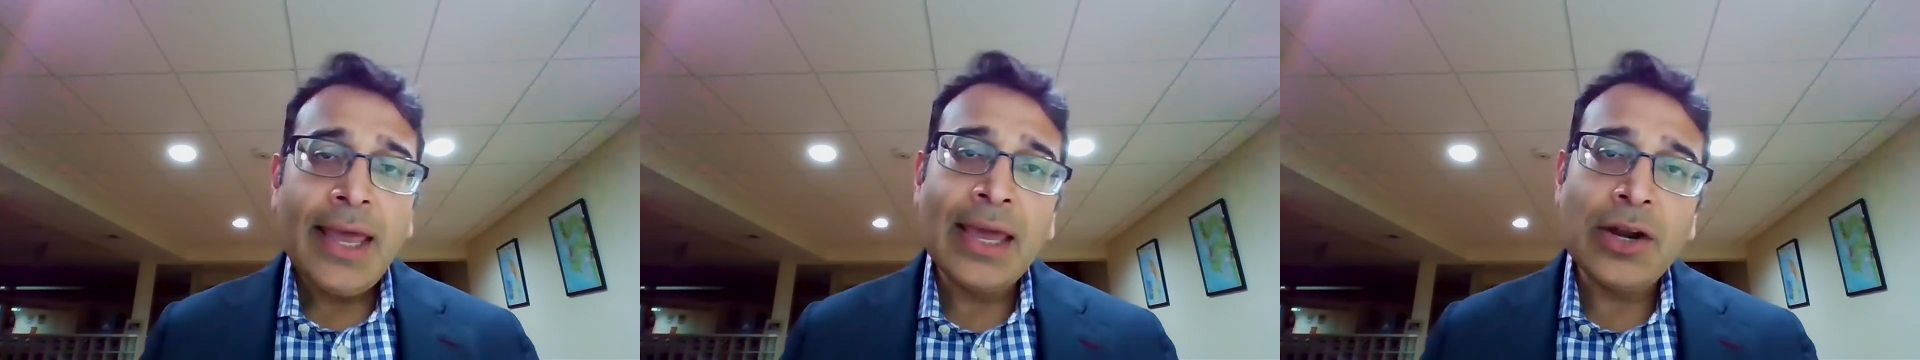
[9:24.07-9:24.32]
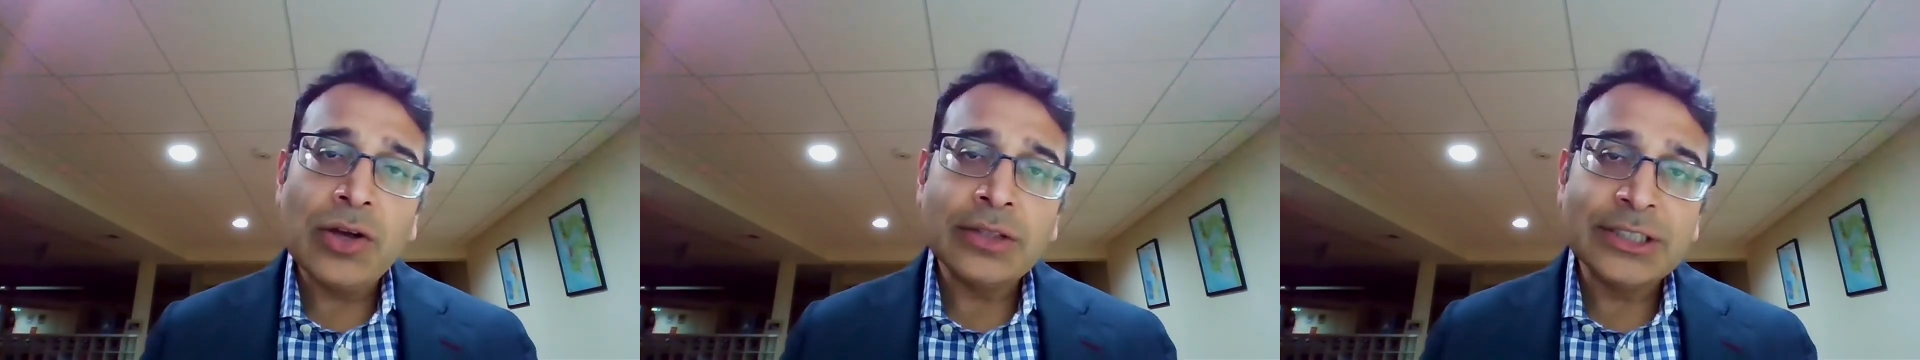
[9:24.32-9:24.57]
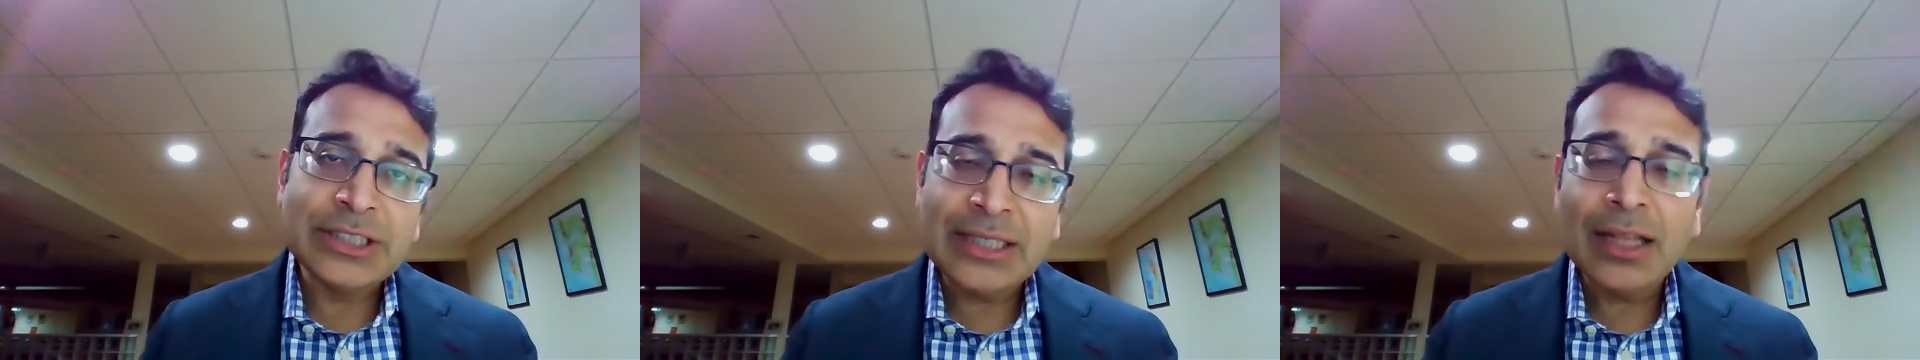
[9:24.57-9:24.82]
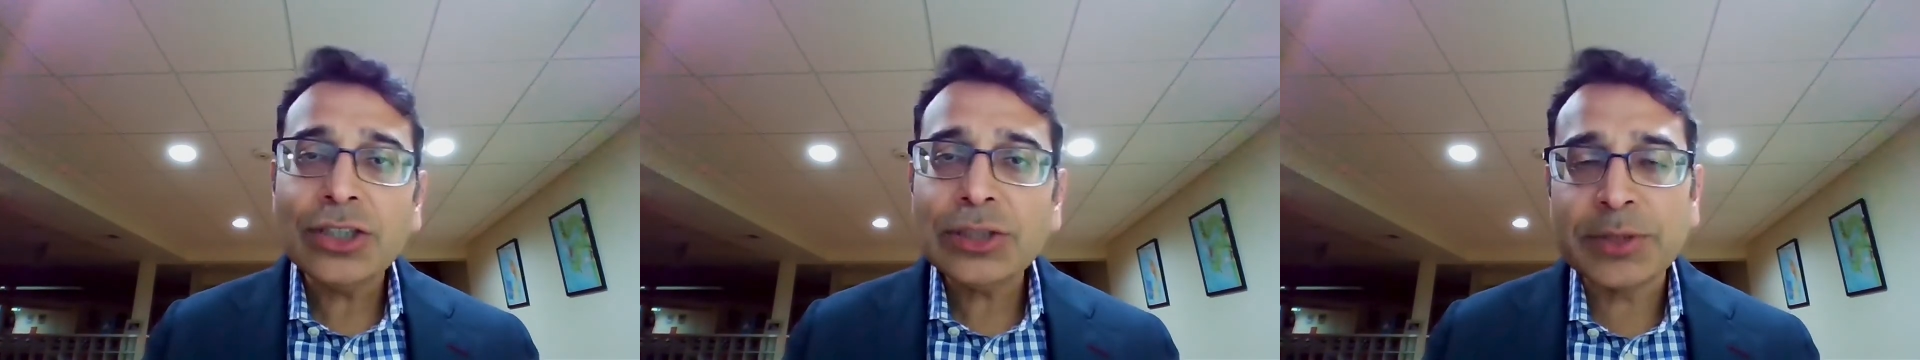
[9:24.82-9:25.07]
And on the
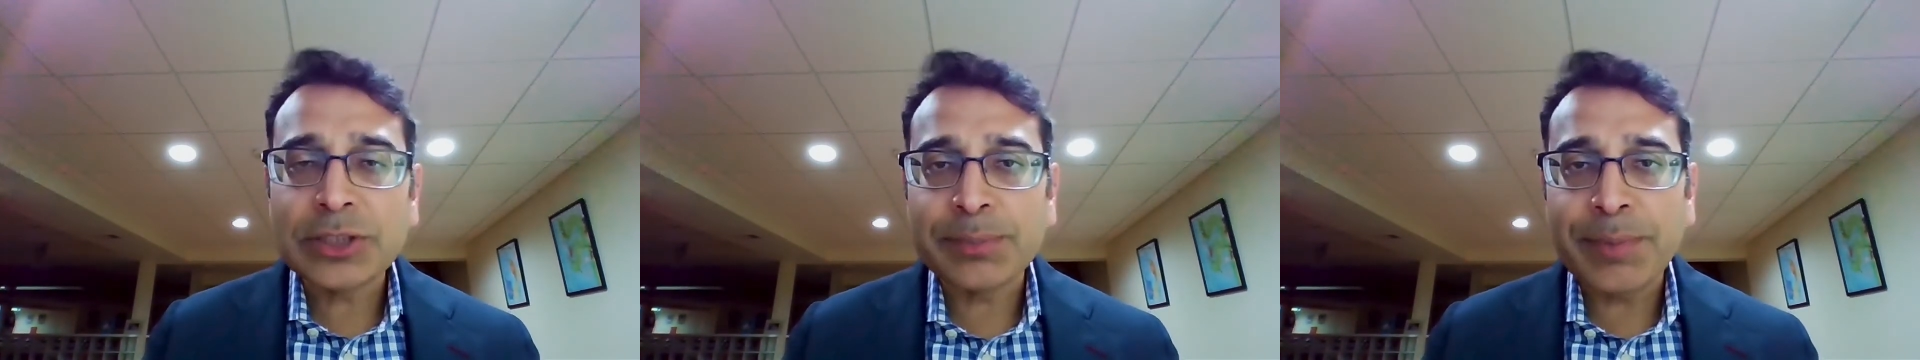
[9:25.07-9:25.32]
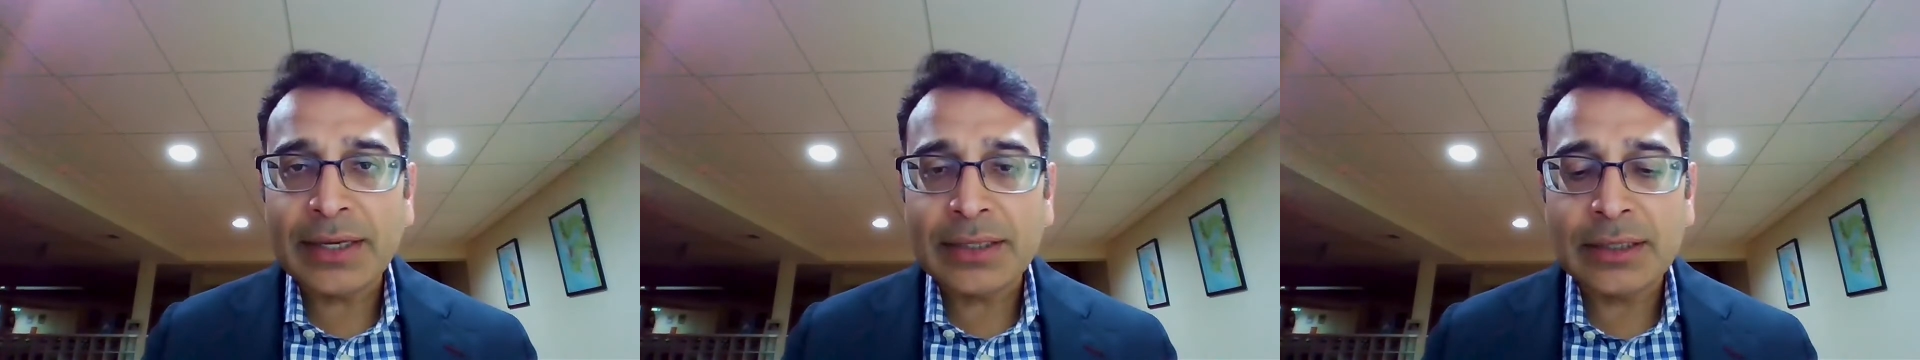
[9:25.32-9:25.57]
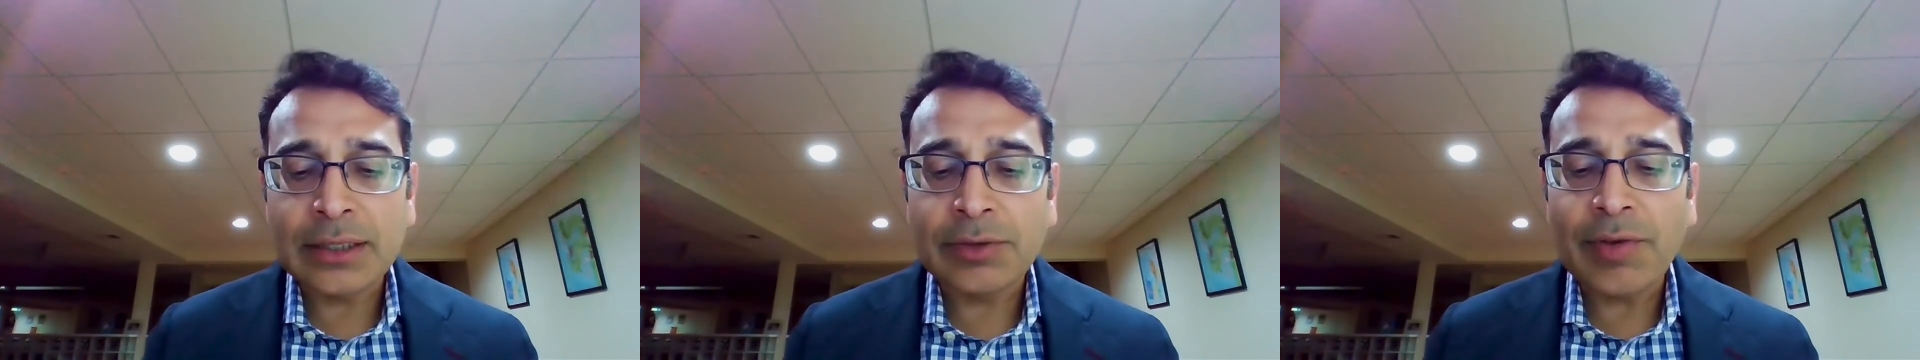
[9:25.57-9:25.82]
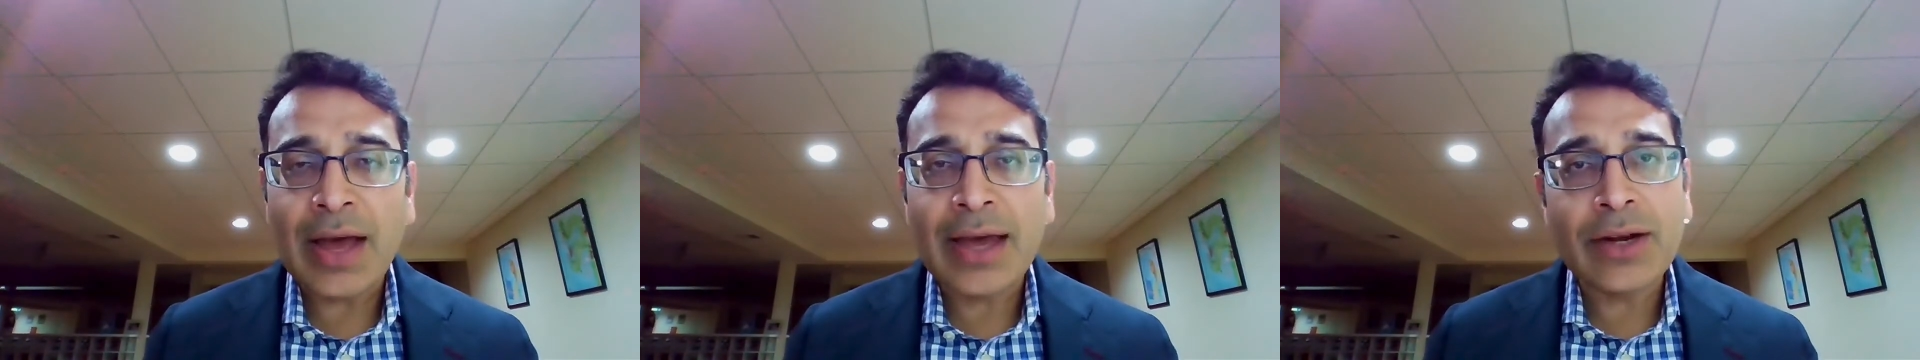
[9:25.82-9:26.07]
seller's
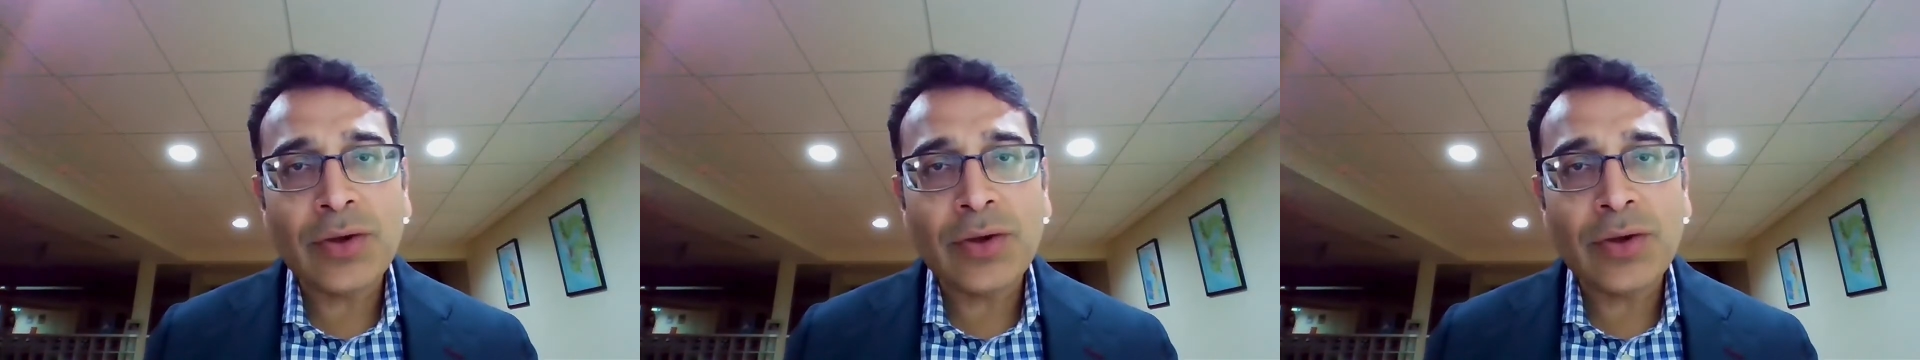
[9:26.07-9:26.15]
perspective,